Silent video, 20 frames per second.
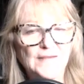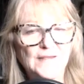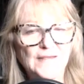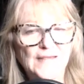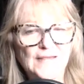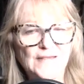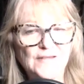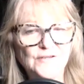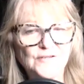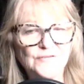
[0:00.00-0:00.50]

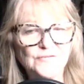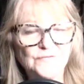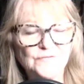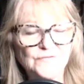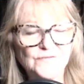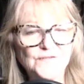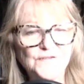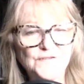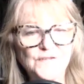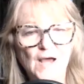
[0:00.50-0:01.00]
and to
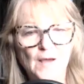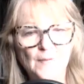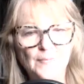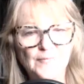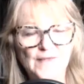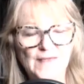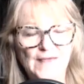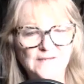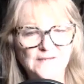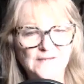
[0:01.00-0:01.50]
stop
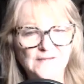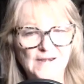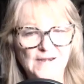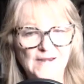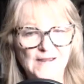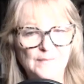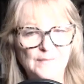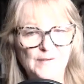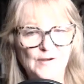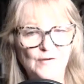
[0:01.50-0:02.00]
that
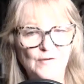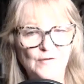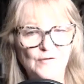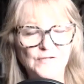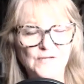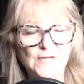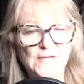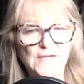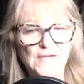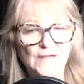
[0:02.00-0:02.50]
dynamic
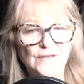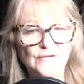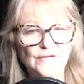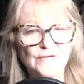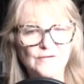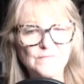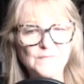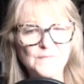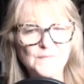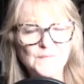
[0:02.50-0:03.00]
altogether.